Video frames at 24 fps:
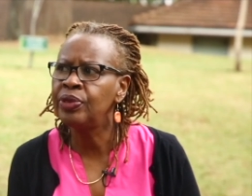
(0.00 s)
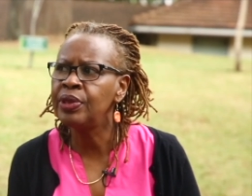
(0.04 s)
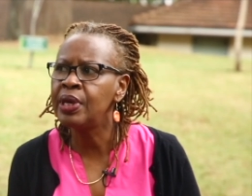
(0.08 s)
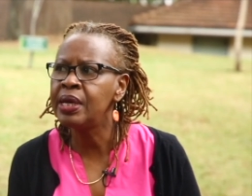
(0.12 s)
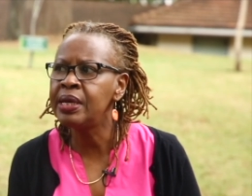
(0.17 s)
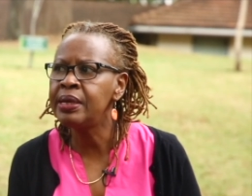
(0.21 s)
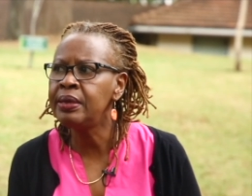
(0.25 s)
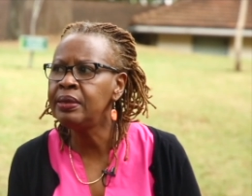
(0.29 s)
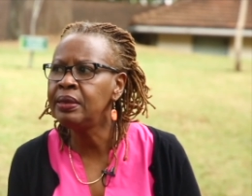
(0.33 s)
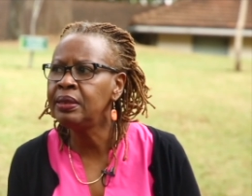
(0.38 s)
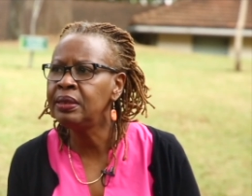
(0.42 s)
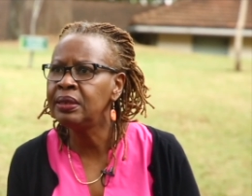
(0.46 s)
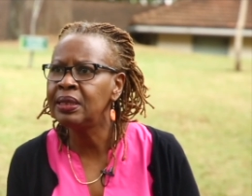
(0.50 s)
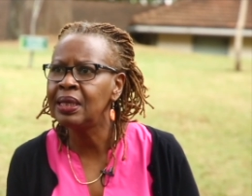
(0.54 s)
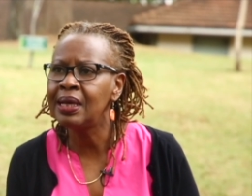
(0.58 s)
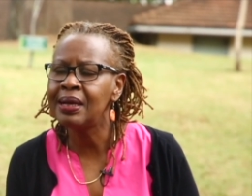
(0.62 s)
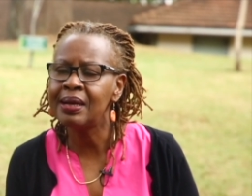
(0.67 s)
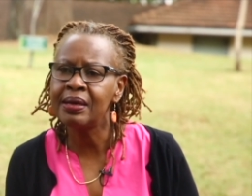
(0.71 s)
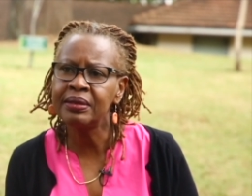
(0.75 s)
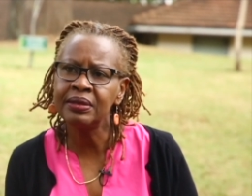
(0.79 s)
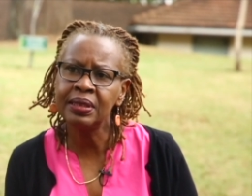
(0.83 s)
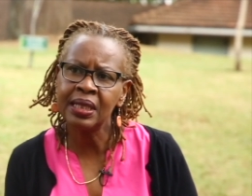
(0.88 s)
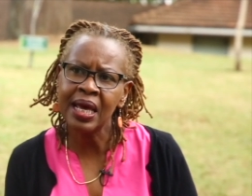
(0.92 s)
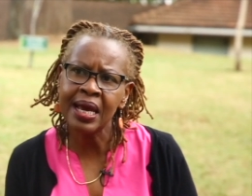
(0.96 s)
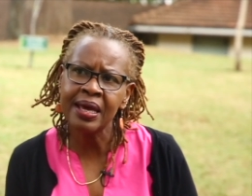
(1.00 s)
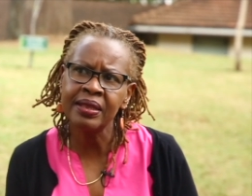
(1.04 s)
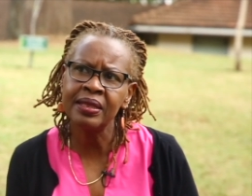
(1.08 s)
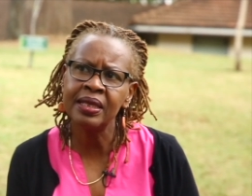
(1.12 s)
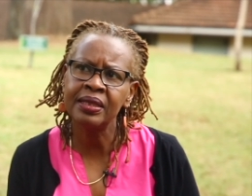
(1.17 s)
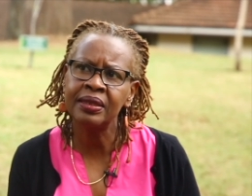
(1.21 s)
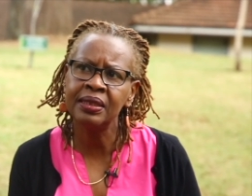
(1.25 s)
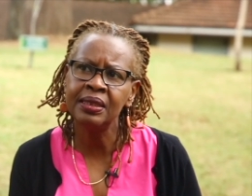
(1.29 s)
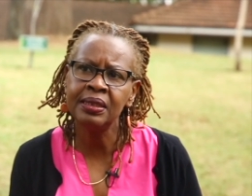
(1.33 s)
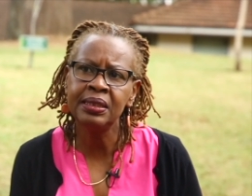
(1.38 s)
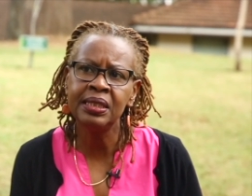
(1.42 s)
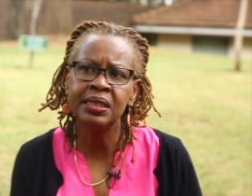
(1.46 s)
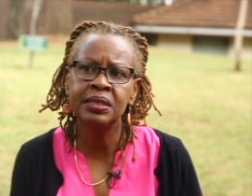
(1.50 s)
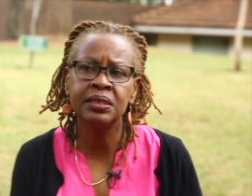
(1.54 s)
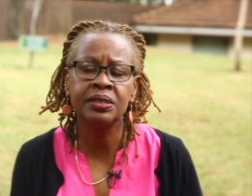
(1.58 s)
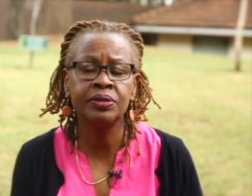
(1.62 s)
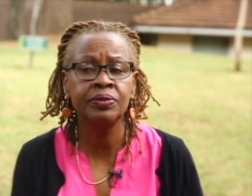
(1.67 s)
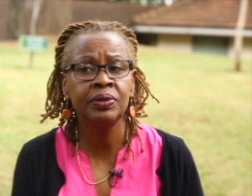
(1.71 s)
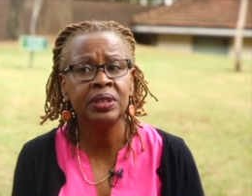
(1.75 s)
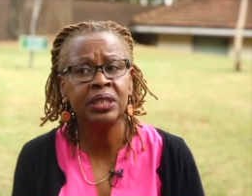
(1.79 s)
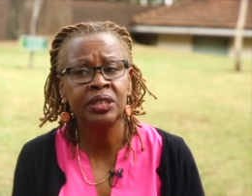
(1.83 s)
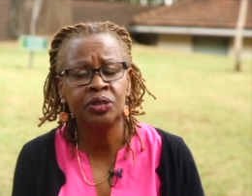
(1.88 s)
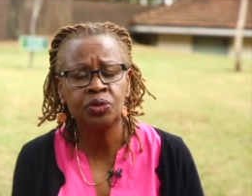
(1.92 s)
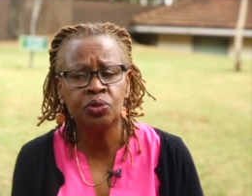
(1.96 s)
And the other thing is
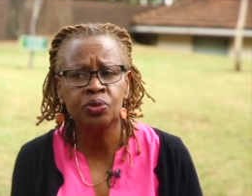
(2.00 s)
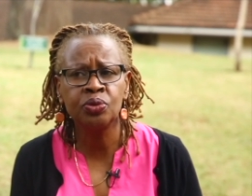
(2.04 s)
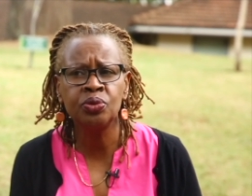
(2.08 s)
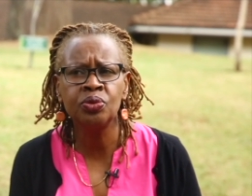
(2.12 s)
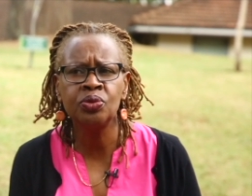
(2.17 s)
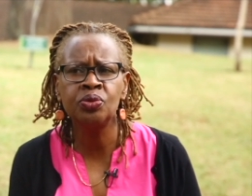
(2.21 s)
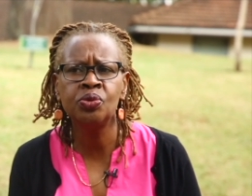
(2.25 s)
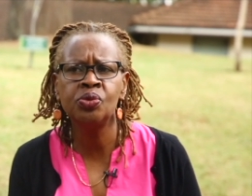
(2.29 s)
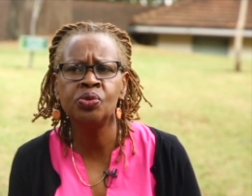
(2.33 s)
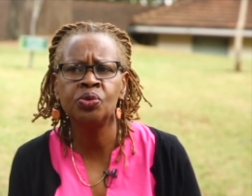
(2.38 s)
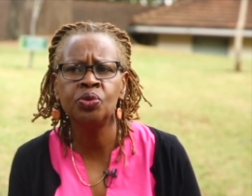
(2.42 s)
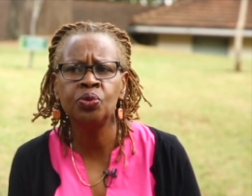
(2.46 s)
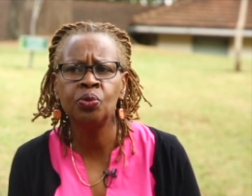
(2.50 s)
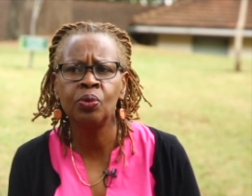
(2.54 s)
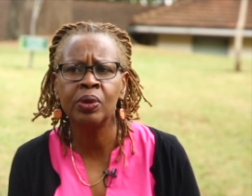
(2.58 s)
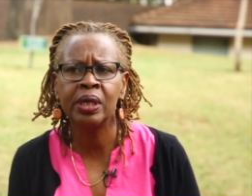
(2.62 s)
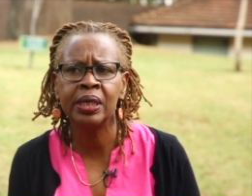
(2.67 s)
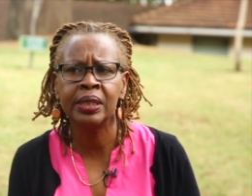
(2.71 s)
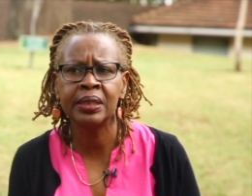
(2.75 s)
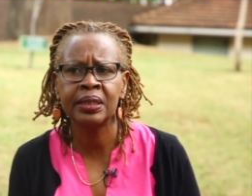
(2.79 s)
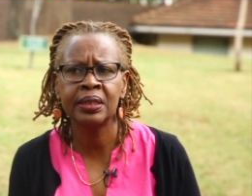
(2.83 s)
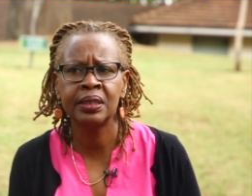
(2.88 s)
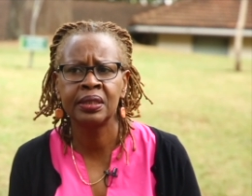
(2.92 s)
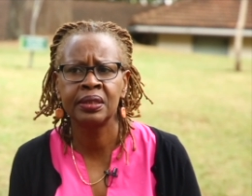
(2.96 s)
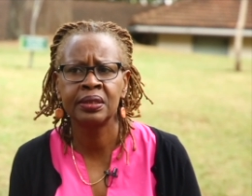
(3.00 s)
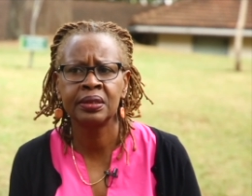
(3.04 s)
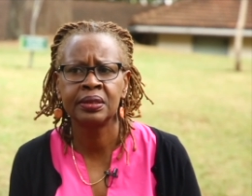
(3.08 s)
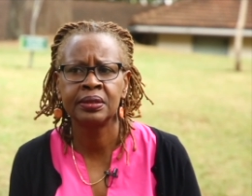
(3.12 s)
really to do good work,